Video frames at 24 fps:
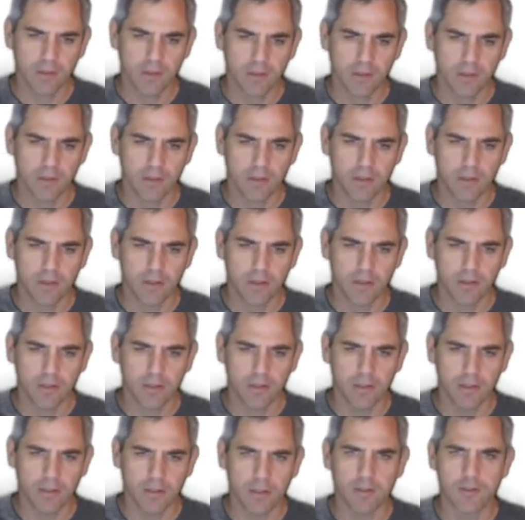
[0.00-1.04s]

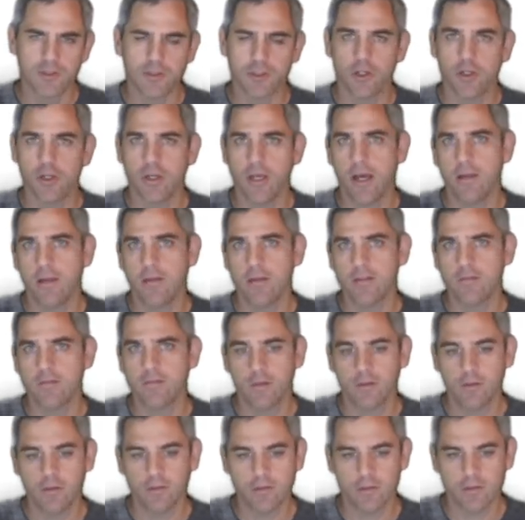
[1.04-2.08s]
I'll show you how these
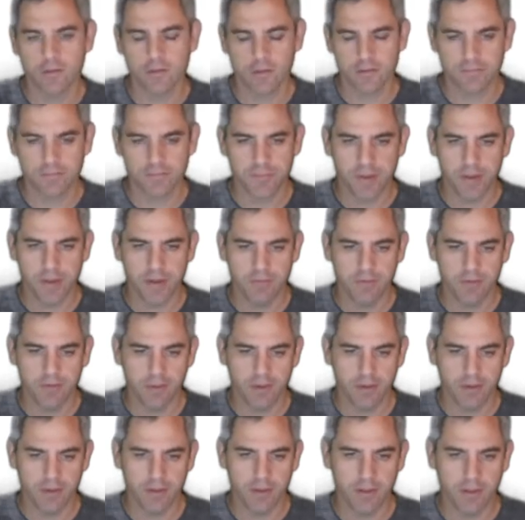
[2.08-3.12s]
phones have
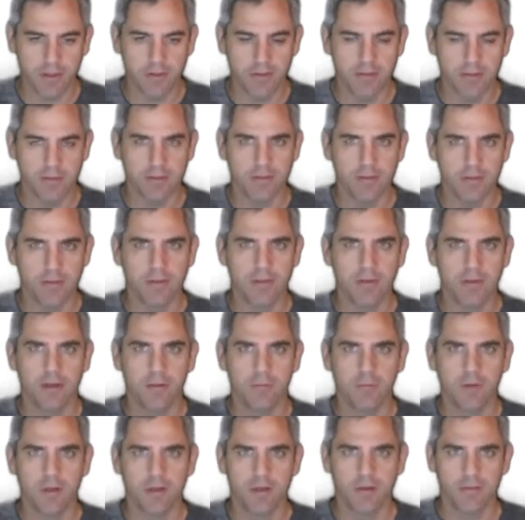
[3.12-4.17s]
authenticated and
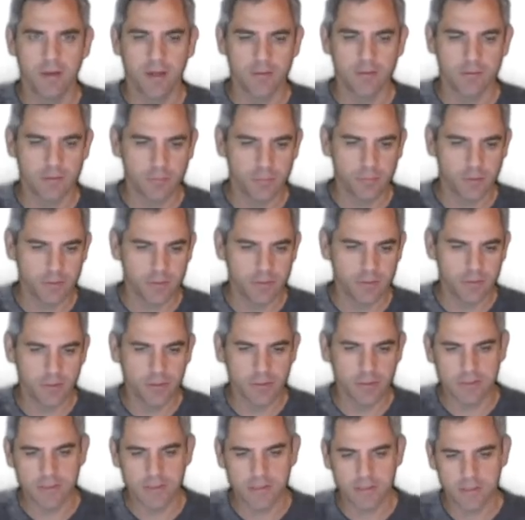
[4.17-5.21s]
what kind of attributes you can
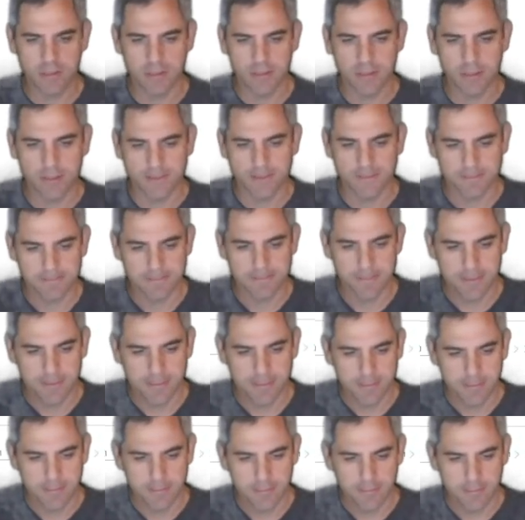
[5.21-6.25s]
see
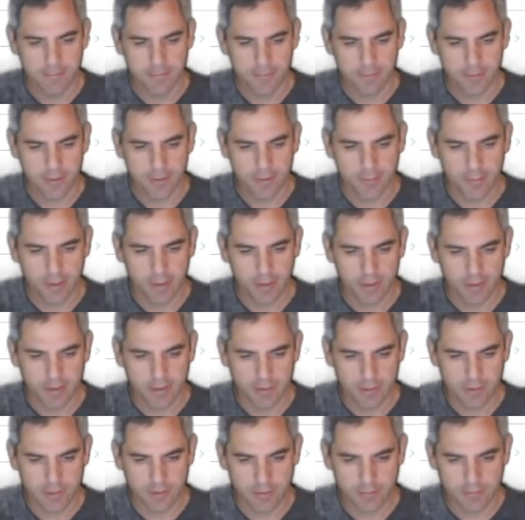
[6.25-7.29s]
from
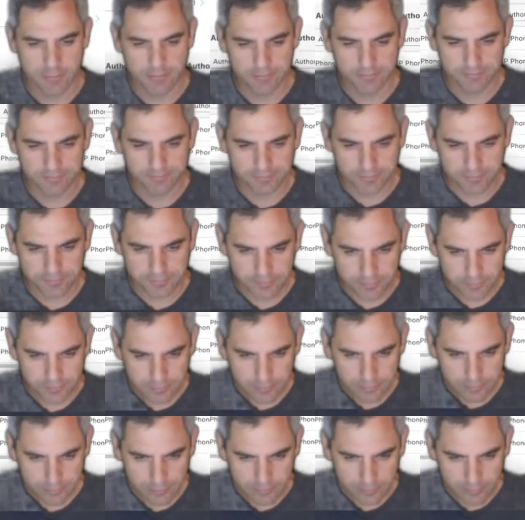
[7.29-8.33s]
ICE.
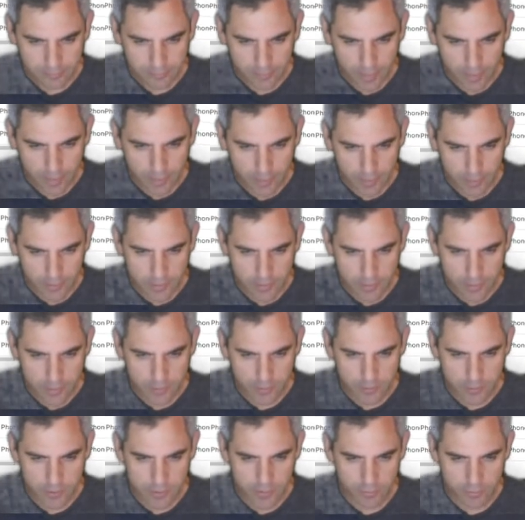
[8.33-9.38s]
And so
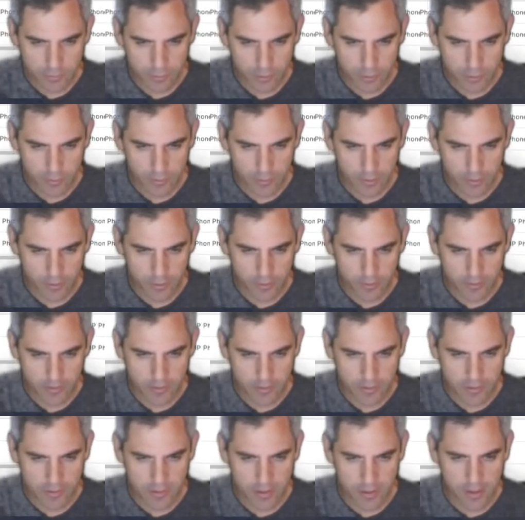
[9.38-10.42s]
just real quick, you can
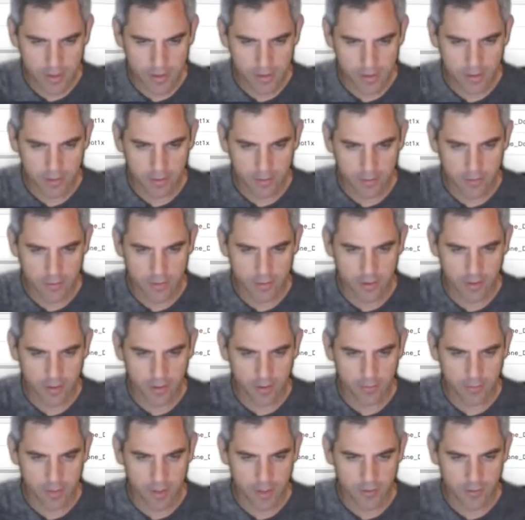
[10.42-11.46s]
see the username
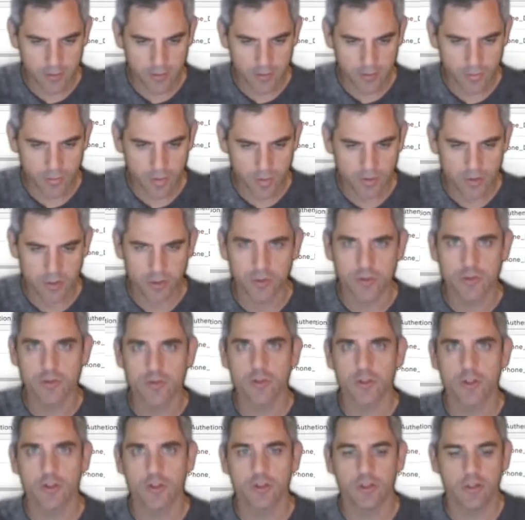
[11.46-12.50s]
matches what I showed you
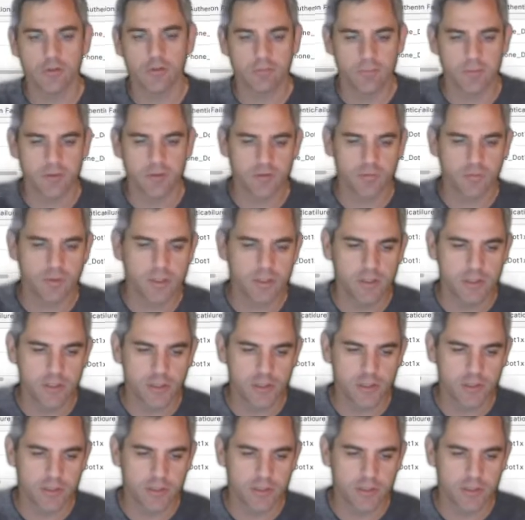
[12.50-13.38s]
earlier from the switch.